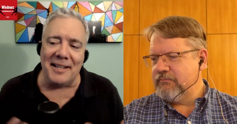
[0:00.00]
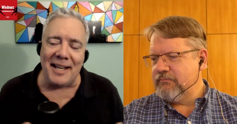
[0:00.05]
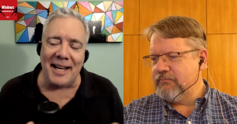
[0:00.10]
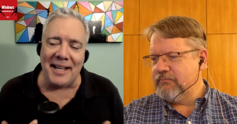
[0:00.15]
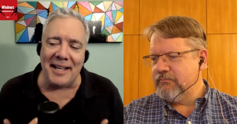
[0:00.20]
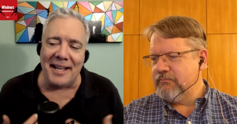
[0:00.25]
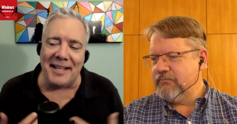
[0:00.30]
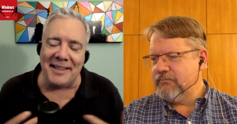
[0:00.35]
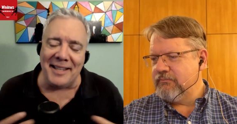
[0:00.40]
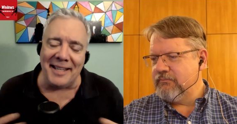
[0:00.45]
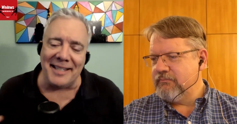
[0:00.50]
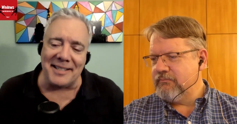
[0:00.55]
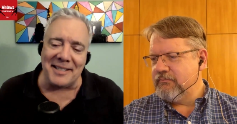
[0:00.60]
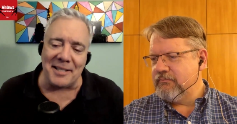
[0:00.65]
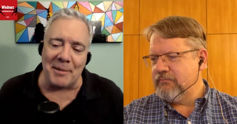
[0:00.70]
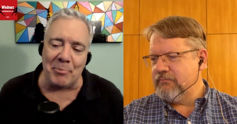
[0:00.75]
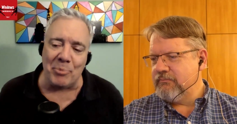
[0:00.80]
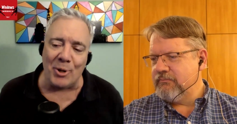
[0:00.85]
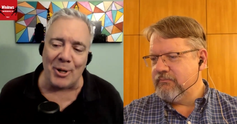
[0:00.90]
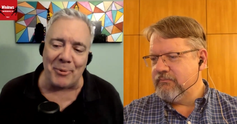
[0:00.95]
Speaker 1: I, I think at
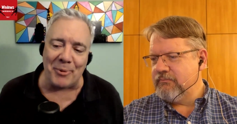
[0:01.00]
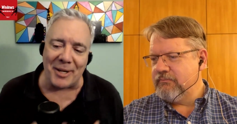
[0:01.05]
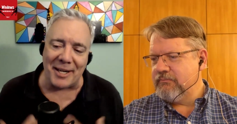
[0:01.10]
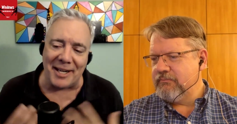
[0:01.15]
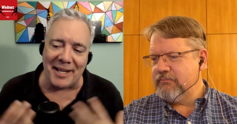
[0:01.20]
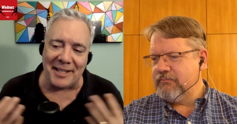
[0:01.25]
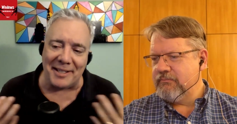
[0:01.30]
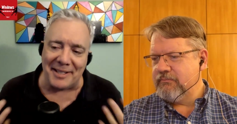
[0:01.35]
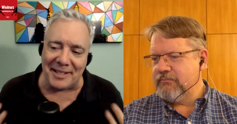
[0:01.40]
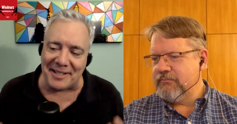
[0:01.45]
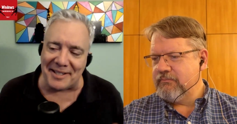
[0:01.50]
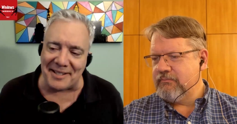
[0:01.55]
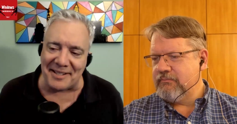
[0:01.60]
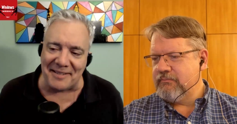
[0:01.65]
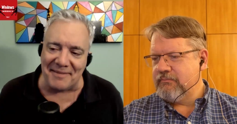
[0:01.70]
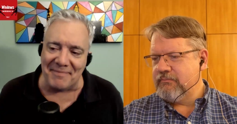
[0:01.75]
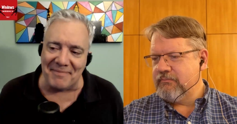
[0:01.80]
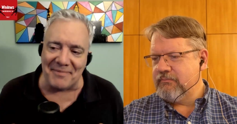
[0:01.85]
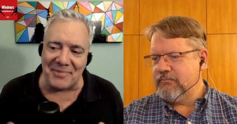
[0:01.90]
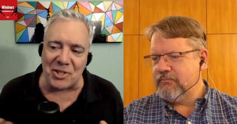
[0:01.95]
some point we're going to
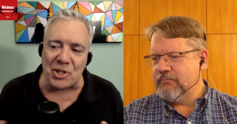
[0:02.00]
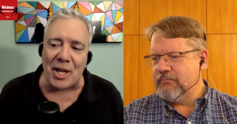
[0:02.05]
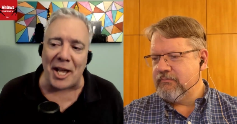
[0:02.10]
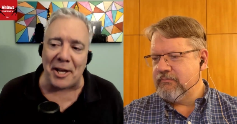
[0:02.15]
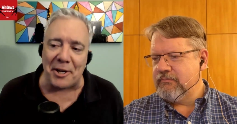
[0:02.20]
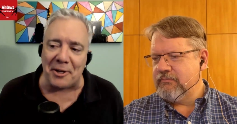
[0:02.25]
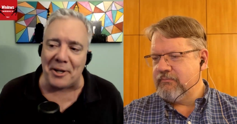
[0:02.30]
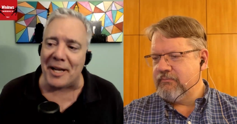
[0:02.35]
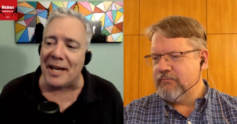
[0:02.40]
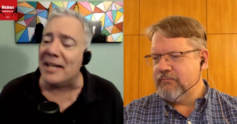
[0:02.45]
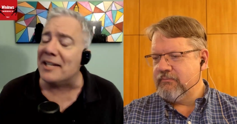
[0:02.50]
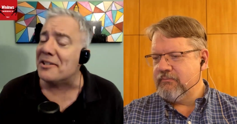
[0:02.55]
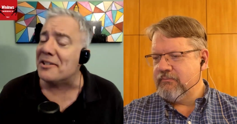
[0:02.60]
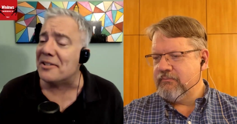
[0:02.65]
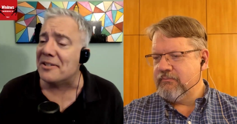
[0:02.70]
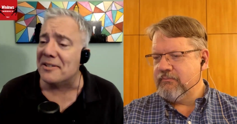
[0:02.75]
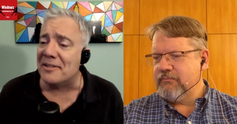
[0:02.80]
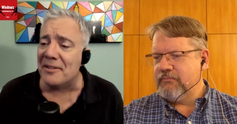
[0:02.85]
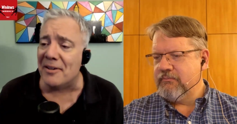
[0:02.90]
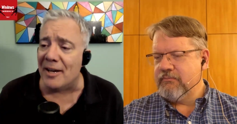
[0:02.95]
just
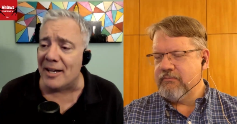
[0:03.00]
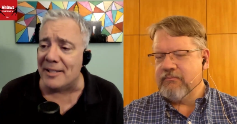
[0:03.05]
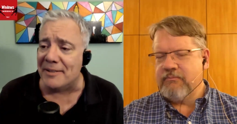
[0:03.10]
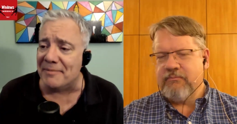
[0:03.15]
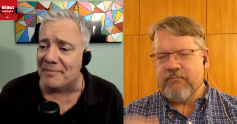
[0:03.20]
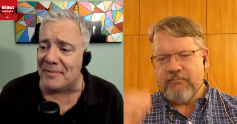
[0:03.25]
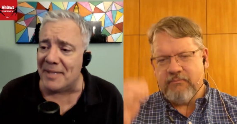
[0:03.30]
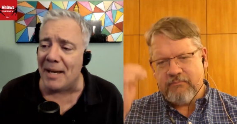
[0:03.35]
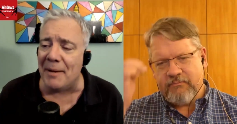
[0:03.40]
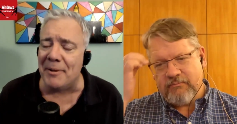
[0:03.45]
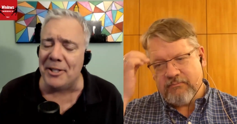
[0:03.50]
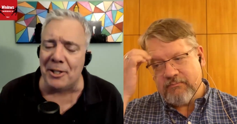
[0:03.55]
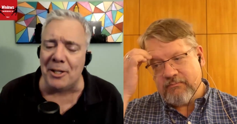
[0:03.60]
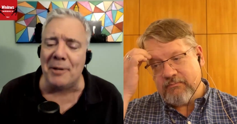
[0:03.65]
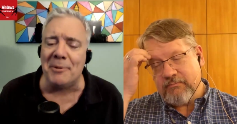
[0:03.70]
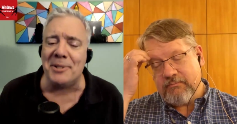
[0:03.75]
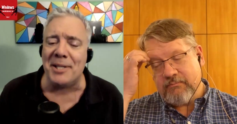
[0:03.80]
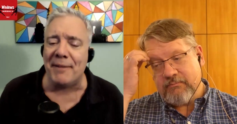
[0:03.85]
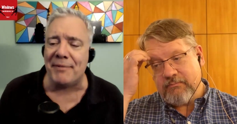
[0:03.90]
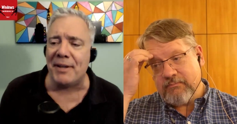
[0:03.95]
standardize on, you'll
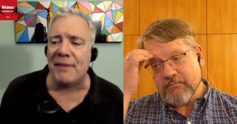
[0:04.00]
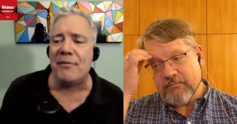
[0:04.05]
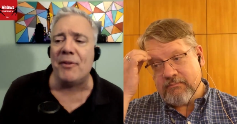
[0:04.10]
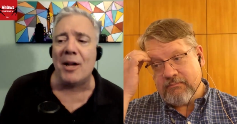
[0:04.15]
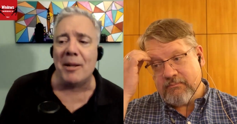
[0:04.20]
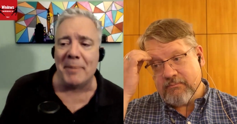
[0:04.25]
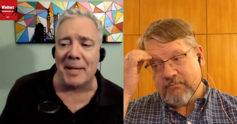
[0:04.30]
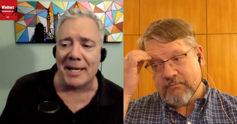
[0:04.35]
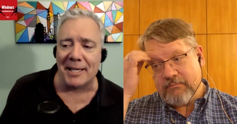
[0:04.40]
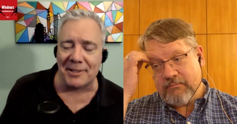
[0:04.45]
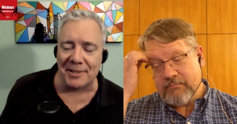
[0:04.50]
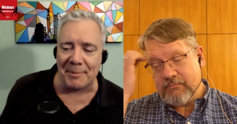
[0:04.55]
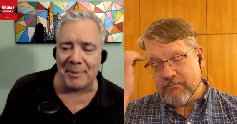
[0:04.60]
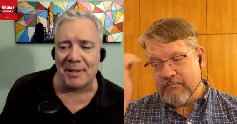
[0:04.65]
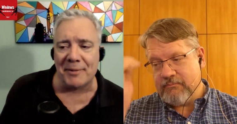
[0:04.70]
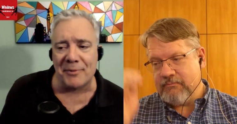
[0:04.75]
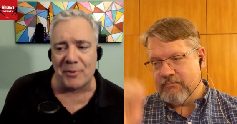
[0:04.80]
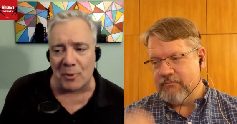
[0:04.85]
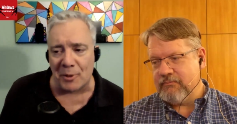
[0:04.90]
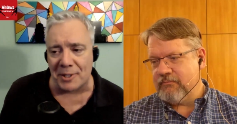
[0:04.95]
always have to have fallbacks. I
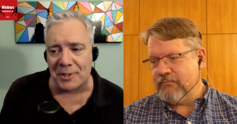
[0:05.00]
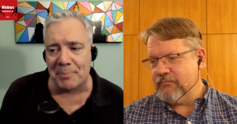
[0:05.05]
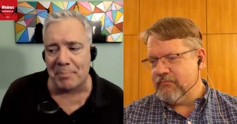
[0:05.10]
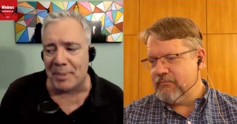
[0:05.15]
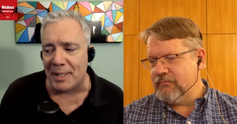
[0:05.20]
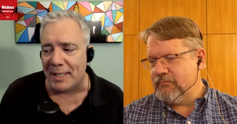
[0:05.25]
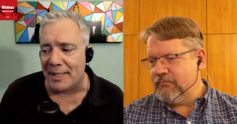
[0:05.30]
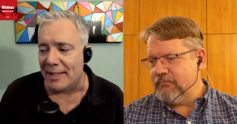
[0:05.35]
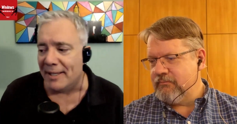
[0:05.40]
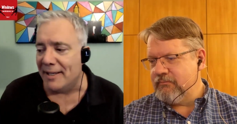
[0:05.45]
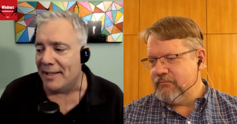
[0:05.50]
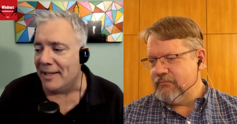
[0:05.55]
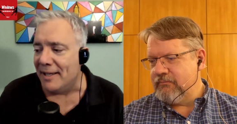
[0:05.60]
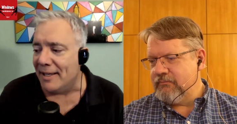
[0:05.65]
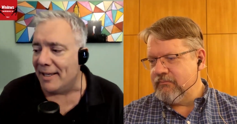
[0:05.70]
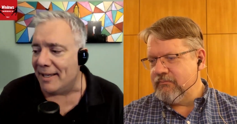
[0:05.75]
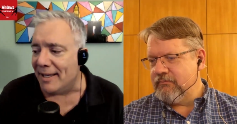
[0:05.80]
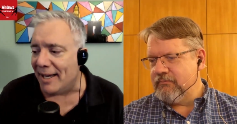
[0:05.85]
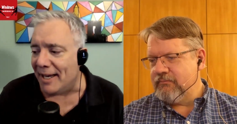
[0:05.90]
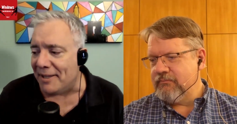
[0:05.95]
mean, of course, but
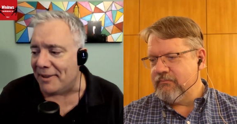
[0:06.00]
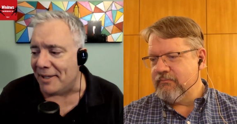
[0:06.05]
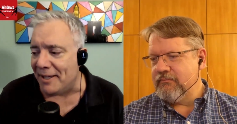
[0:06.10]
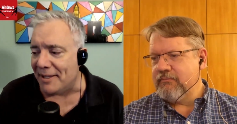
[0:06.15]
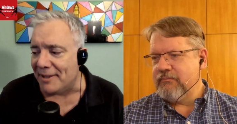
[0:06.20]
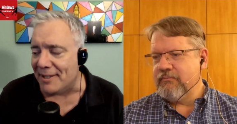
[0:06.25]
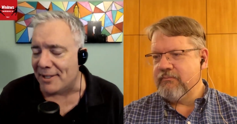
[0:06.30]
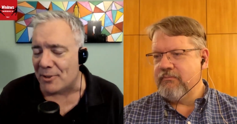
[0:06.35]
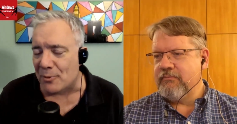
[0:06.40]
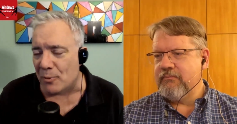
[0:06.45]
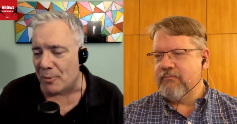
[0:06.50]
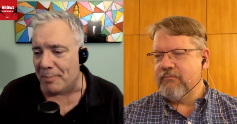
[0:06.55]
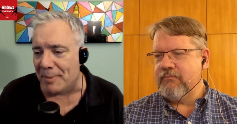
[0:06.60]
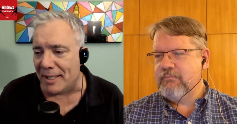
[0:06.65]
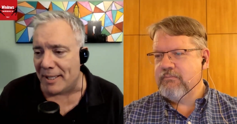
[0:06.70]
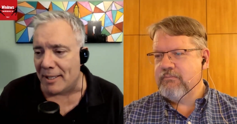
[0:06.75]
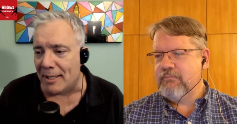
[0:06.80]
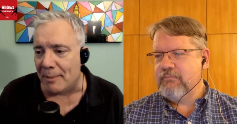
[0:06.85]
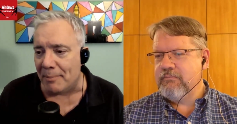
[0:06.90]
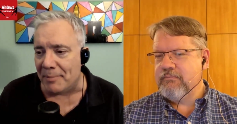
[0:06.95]
I think this will
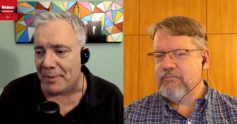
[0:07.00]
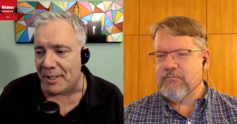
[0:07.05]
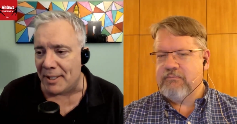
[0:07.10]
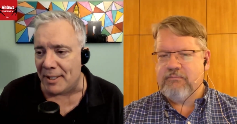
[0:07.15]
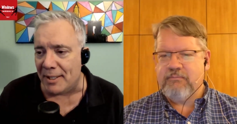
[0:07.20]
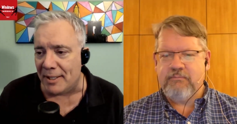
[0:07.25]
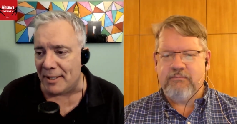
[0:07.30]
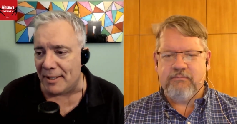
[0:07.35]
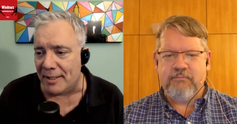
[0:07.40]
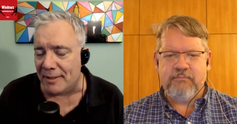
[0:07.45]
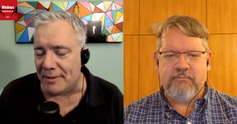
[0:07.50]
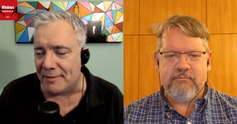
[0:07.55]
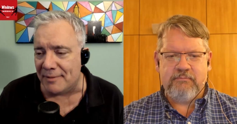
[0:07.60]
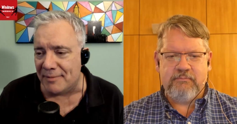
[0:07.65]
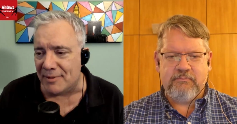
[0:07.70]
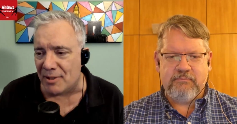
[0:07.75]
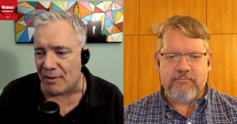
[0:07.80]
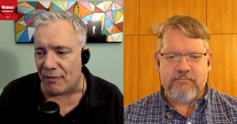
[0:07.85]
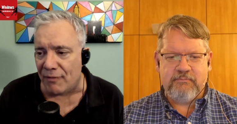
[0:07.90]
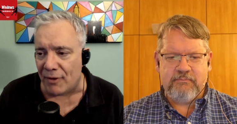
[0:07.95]
become the
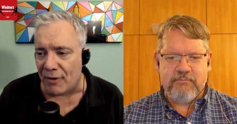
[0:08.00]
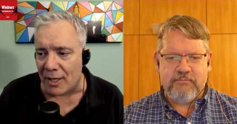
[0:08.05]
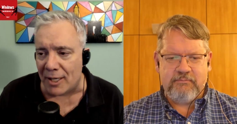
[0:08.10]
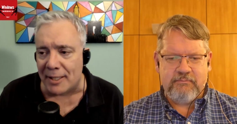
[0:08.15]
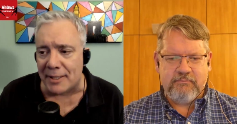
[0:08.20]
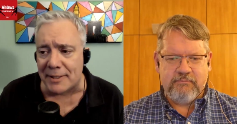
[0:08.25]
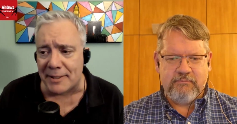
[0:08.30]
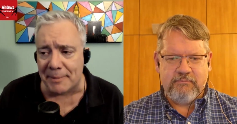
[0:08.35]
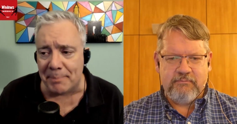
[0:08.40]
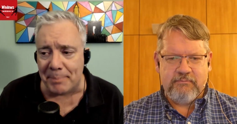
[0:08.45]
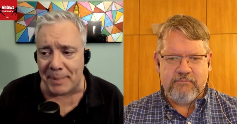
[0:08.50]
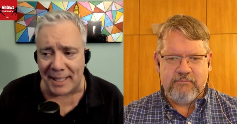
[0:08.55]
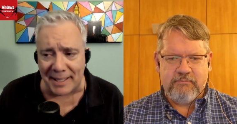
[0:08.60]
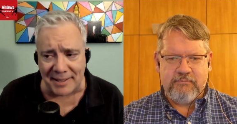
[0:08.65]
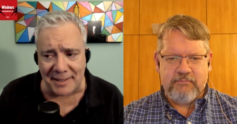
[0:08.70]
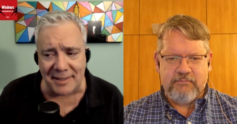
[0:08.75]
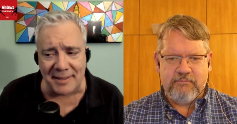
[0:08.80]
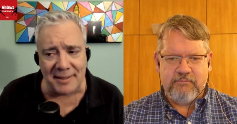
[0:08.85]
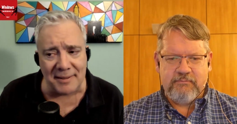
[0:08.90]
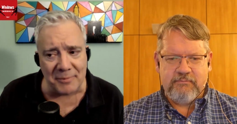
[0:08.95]
default
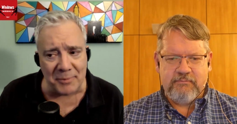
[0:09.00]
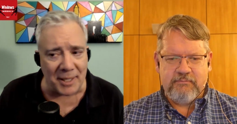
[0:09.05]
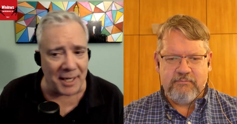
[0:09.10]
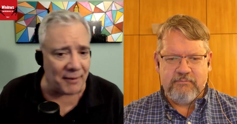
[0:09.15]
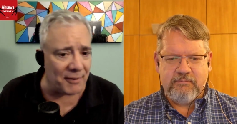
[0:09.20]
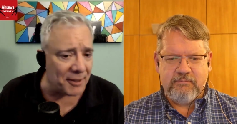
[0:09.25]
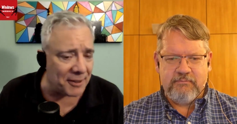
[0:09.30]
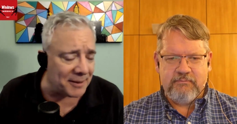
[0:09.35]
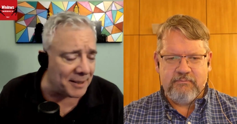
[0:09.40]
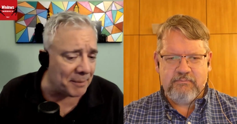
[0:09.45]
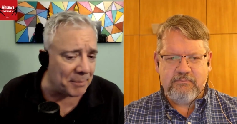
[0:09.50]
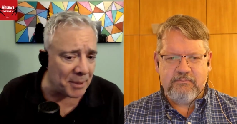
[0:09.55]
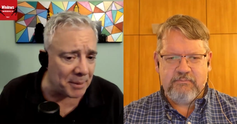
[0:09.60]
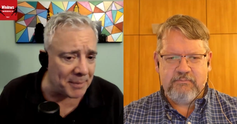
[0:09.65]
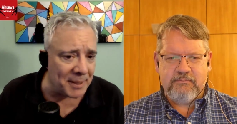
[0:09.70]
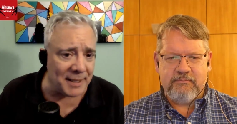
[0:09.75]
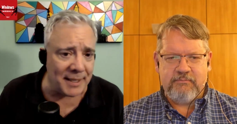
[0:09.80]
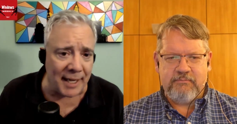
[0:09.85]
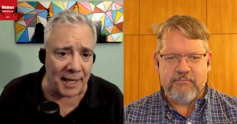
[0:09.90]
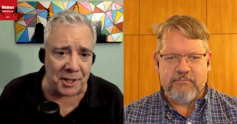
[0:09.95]
best, whatever
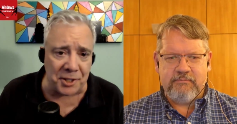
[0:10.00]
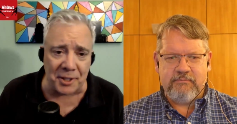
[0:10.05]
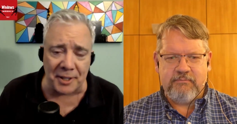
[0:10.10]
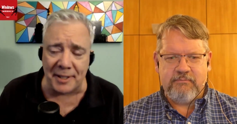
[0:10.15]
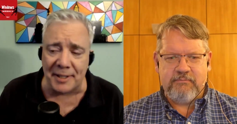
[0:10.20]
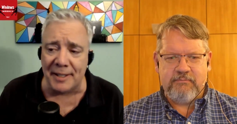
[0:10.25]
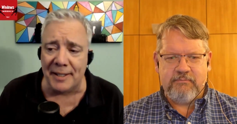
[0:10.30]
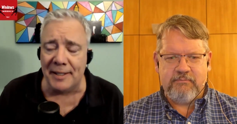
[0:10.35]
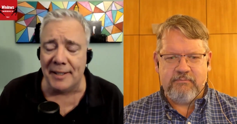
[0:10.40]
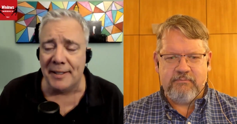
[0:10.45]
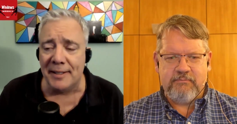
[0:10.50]
implementation